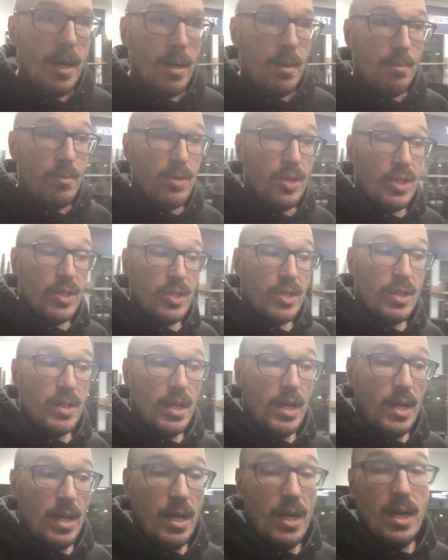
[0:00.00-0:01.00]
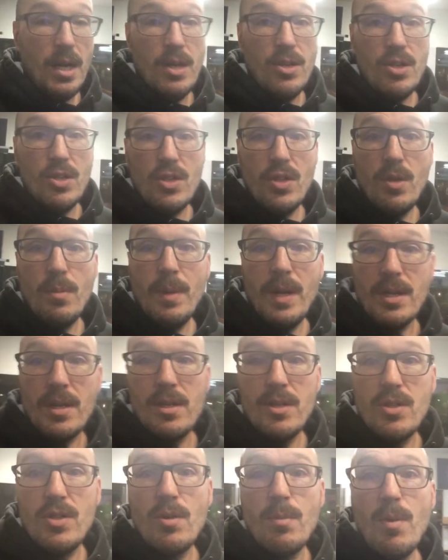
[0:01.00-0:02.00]
just
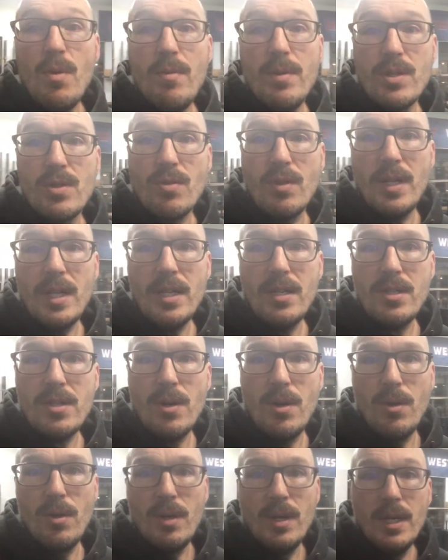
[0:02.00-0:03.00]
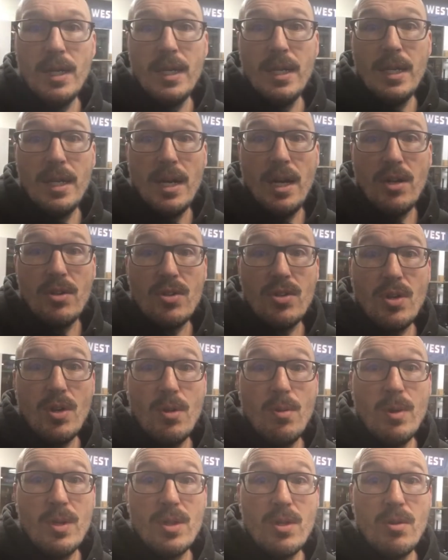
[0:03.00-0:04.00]
2 movements really. So I'll show
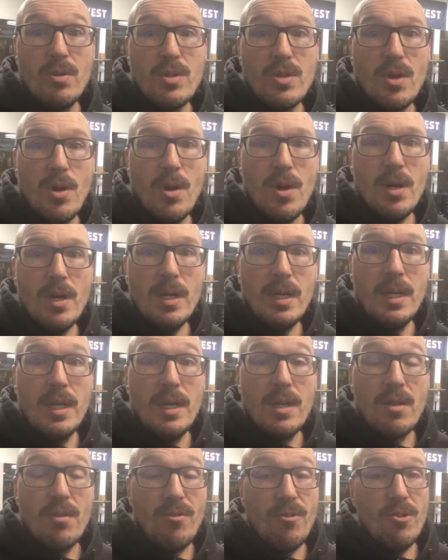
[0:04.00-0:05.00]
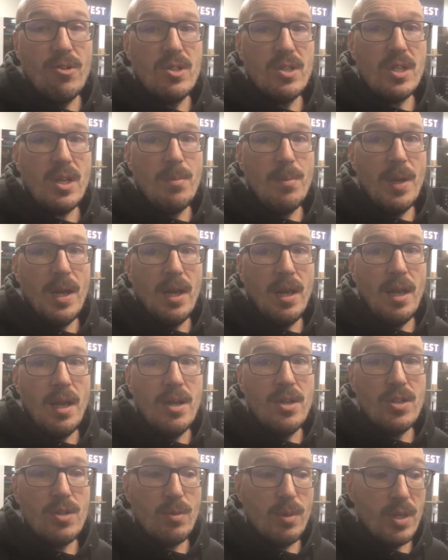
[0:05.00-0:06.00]
you what those are. The first is going to be a
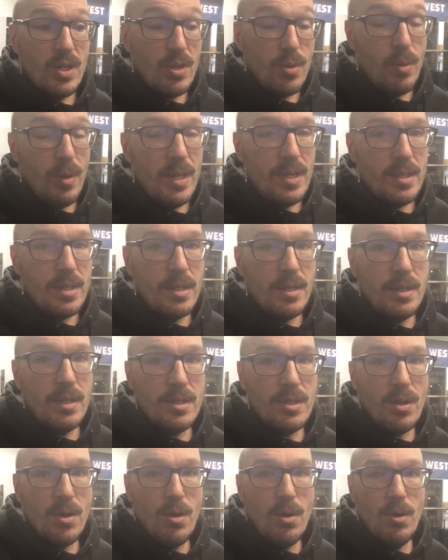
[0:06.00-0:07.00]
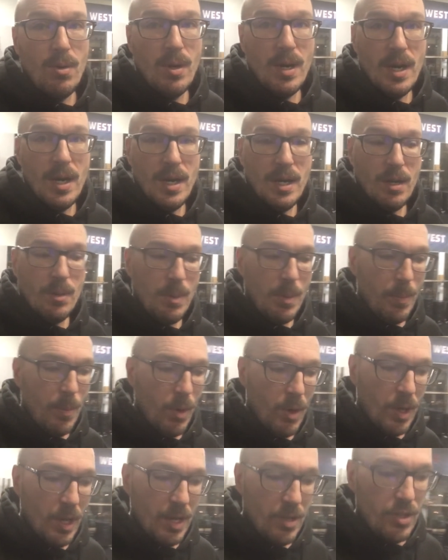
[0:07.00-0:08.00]
lunge with a twist, so a little bit
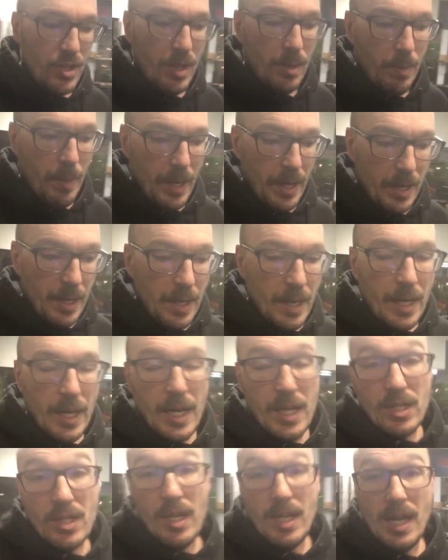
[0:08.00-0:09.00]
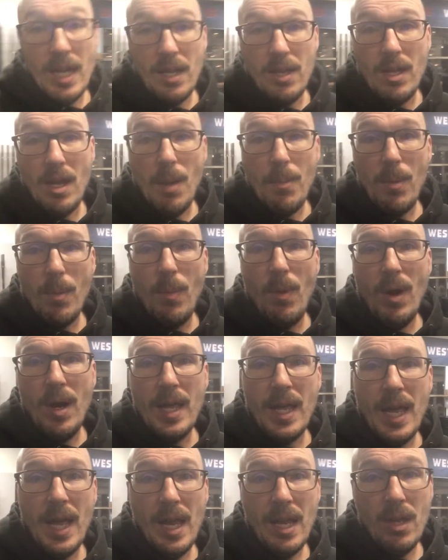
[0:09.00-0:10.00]
more lunging, but it's going to get the upper
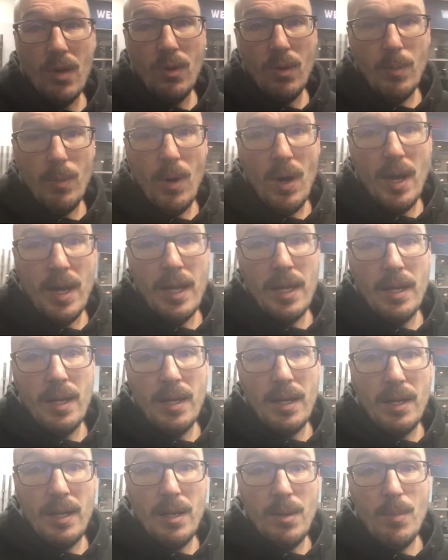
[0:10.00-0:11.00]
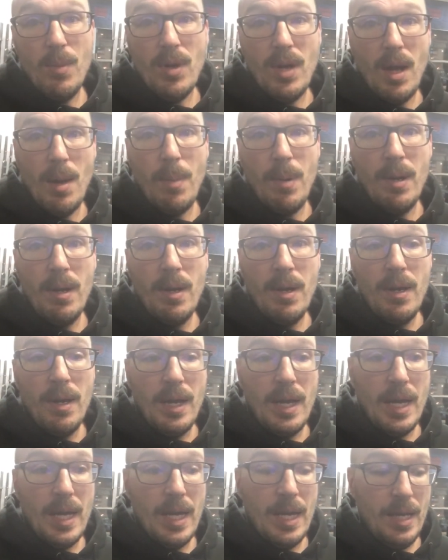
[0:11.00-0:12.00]
body and lower body limbered up,
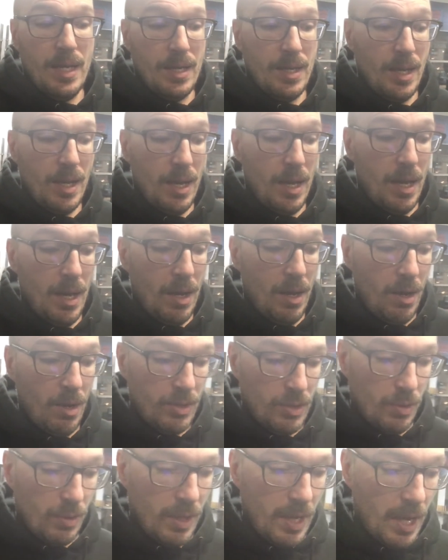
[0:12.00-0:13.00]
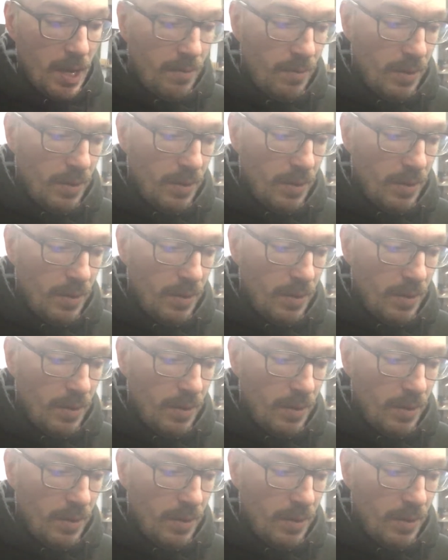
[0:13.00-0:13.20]
and also kind of